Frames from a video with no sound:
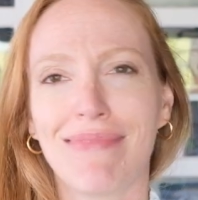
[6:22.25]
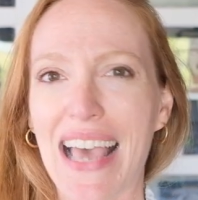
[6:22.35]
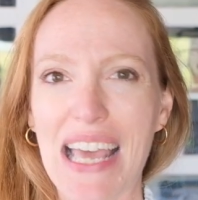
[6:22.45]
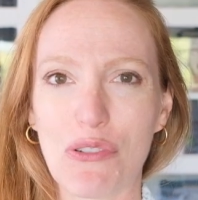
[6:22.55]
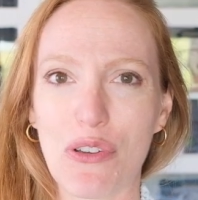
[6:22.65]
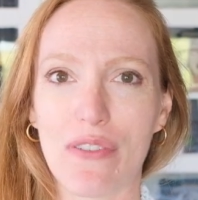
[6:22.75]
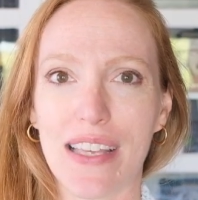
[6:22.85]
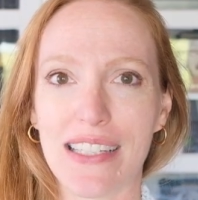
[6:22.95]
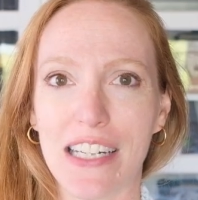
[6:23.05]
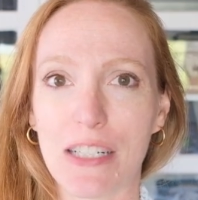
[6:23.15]
I don't know if
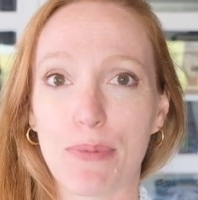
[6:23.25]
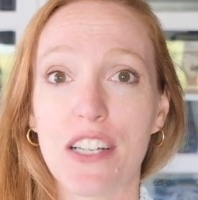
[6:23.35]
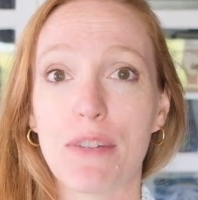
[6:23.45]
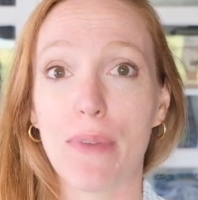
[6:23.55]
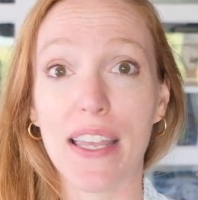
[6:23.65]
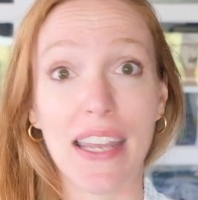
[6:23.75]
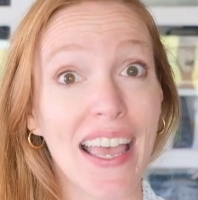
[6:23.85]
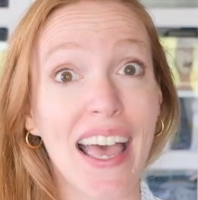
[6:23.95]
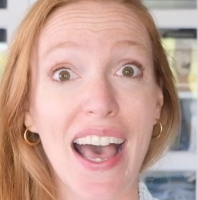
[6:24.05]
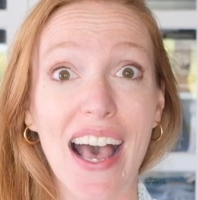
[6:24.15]
that's an expression, but
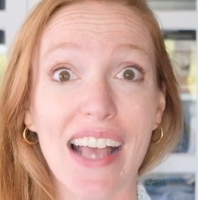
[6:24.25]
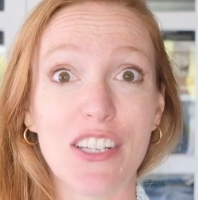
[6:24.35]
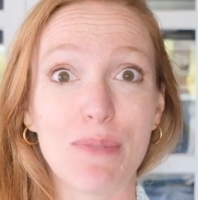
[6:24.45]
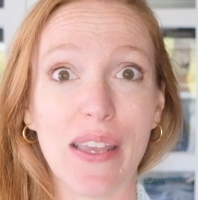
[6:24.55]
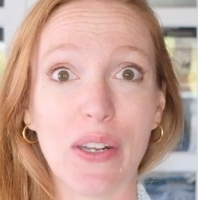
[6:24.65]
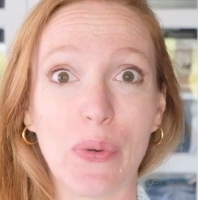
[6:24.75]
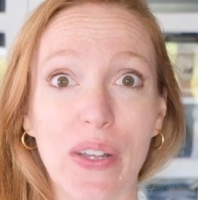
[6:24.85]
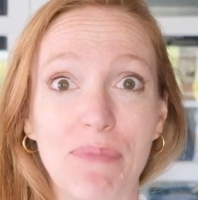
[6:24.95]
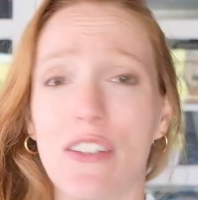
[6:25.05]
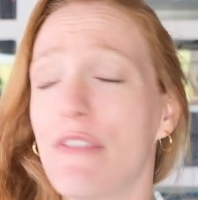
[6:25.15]
I just made it
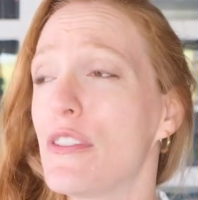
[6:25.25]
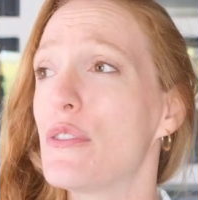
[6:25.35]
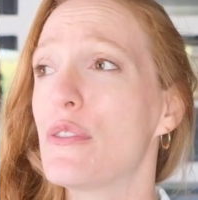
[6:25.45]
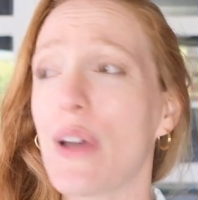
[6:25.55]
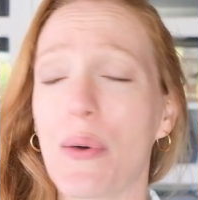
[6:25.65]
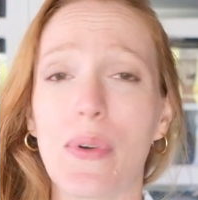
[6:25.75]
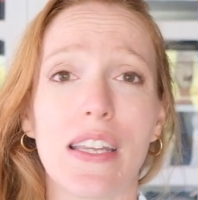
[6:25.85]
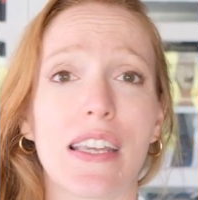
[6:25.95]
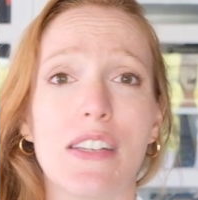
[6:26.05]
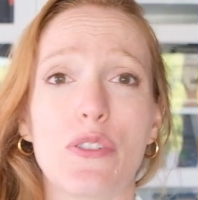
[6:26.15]
one. If you do not want
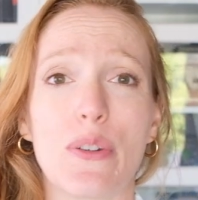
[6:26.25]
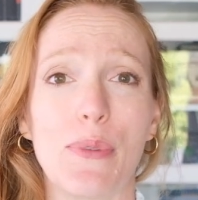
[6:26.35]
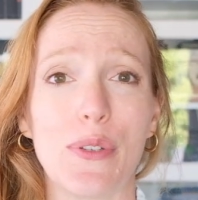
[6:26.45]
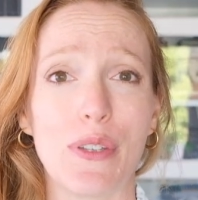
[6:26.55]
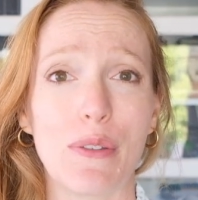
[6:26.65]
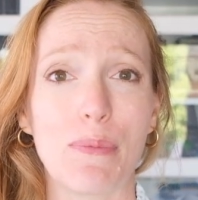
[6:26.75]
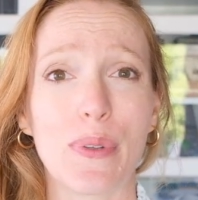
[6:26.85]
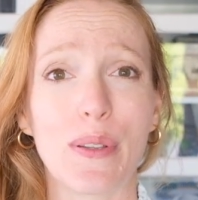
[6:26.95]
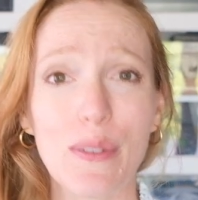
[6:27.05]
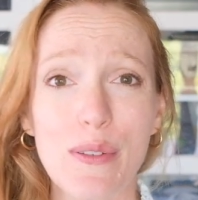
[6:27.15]
to contribute to the
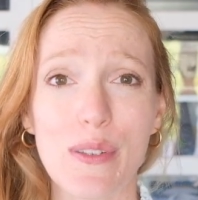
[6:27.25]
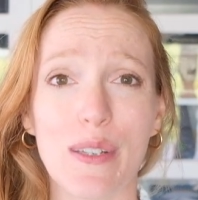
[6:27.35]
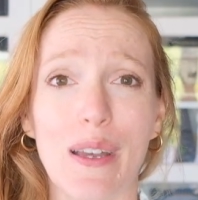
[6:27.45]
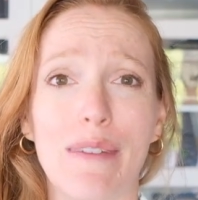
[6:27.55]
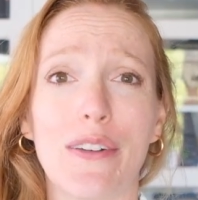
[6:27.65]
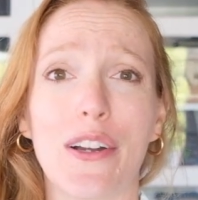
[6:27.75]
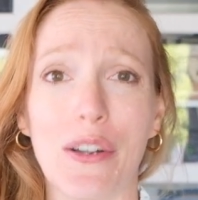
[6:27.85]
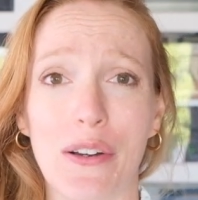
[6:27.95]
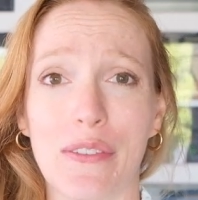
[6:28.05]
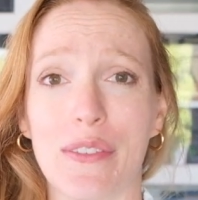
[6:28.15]
pollution of our
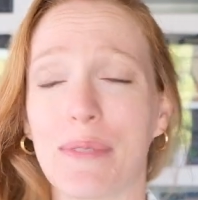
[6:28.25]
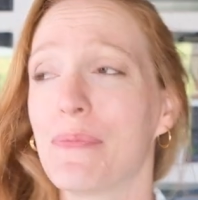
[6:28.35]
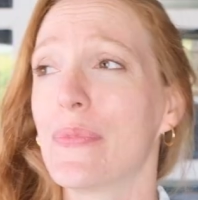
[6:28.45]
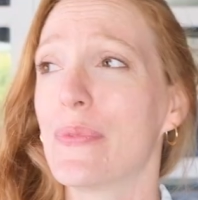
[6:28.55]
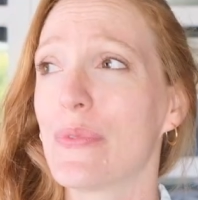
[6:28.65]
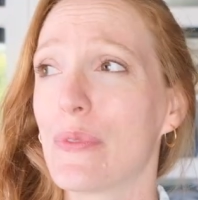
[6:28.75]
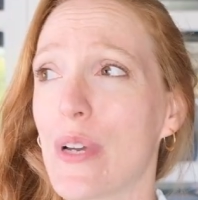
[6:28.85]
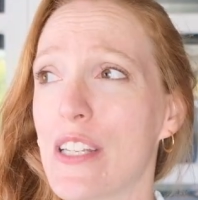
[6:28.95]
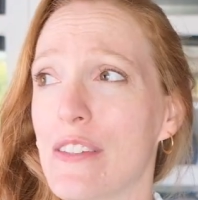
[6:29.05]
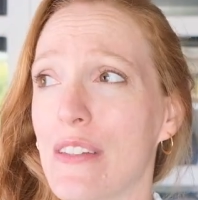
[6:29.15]
Earth,
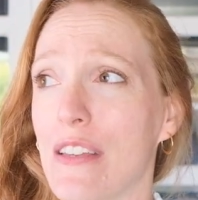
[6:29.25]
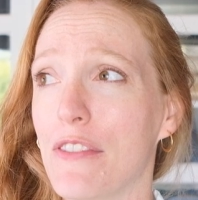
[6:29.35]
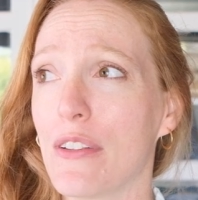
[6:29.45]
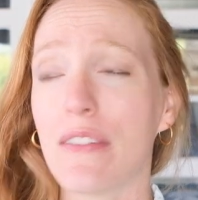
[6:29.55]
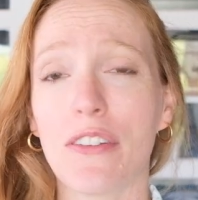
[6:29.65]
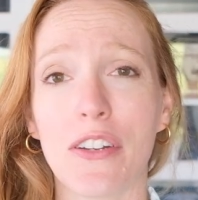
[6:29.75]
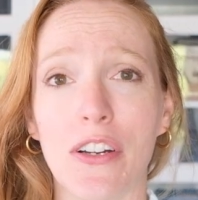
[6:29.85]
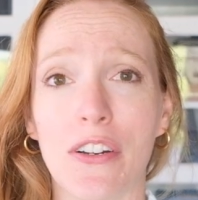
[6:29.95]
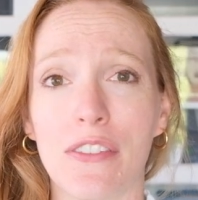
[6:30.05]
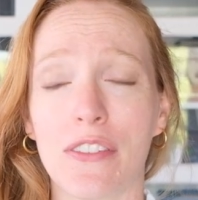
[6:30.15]
which if you live on
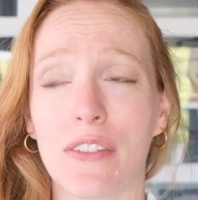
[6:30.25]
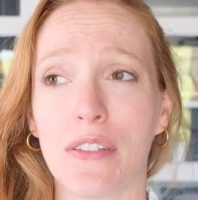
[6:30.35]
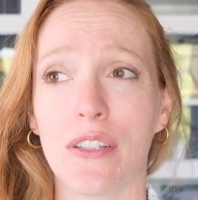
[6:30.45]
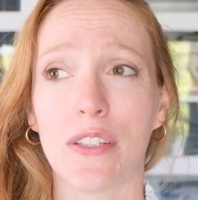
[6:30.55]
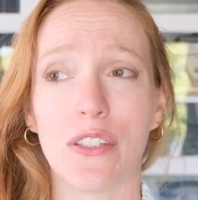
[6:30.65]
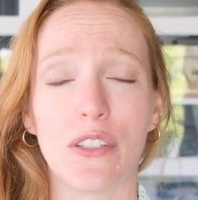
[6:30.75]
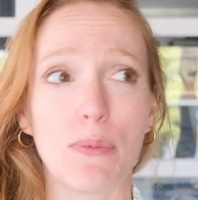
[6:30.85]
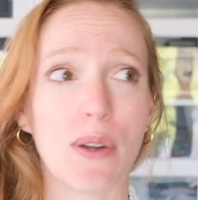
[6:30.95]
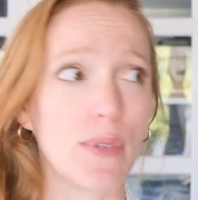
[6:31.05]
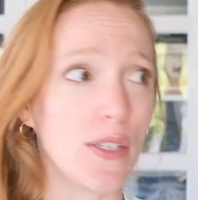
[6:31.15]
Earth, you
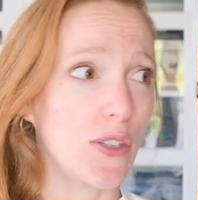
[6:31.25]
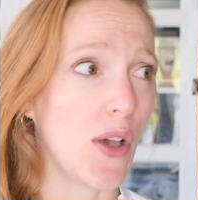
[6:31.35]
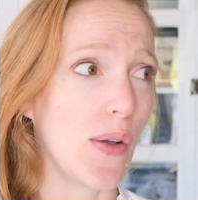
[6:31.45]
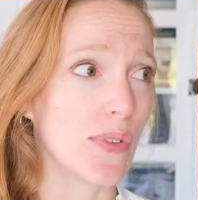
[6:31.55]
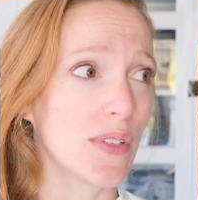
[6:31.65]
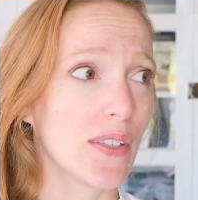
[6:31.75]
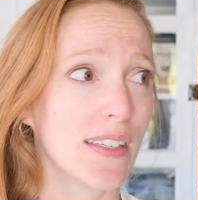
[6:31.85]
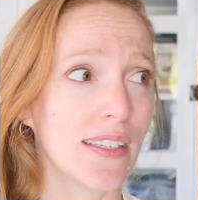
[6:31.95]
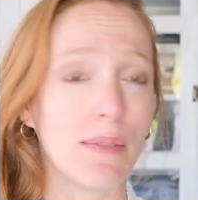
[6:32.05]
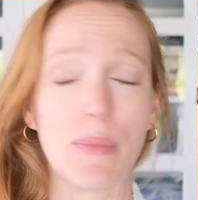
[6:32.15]
probably don't,
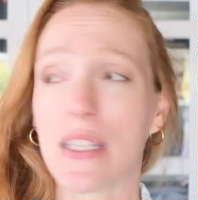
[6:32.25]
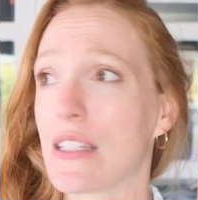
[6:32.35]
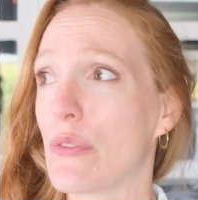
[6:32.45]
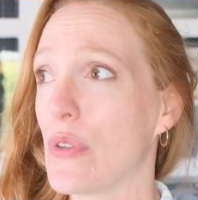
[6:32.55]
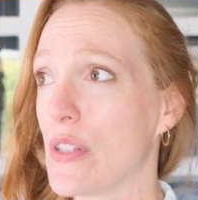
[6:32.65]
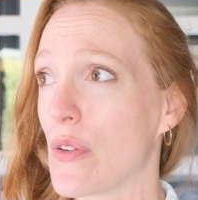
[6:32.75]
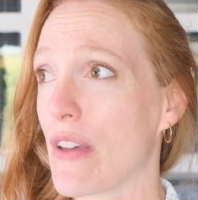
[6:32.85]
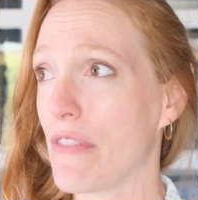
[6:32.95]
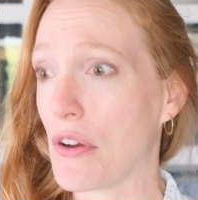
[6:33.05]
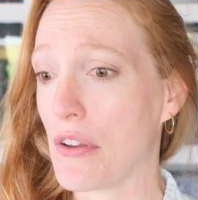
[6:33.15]
because if we don't
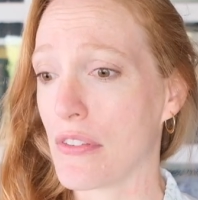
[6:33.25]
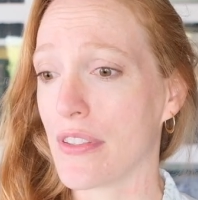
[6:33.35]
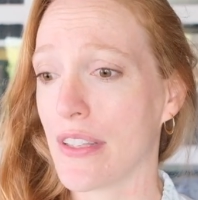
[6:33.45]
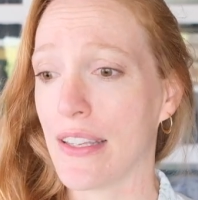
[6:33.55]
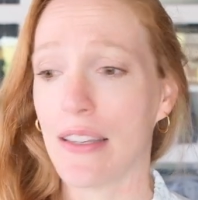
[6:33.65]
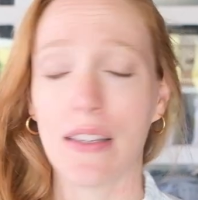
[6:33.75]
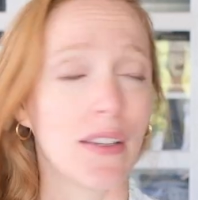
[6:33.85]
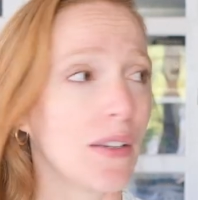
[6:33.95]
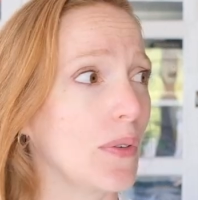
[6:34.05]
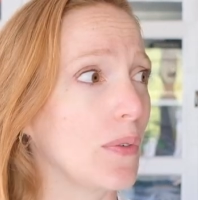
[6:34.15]
have Earth,
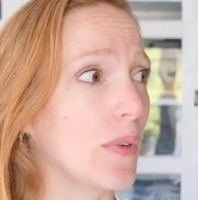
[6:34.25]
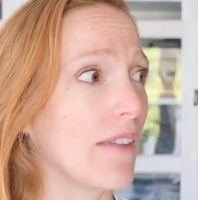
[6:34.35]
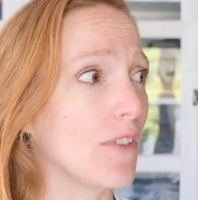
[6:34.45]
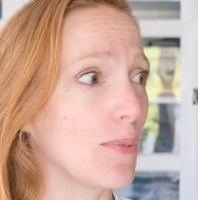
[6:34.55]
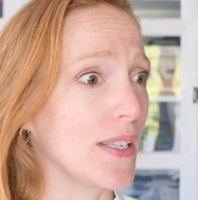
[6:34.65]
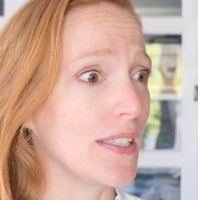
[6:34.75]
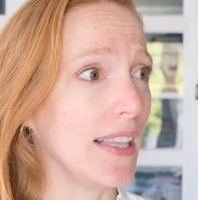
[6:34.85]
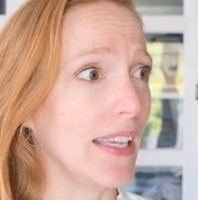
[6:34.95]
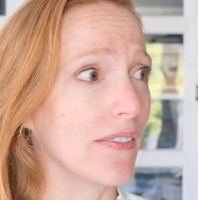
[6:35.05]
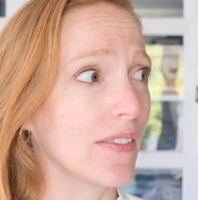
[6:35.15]
we have no place to live.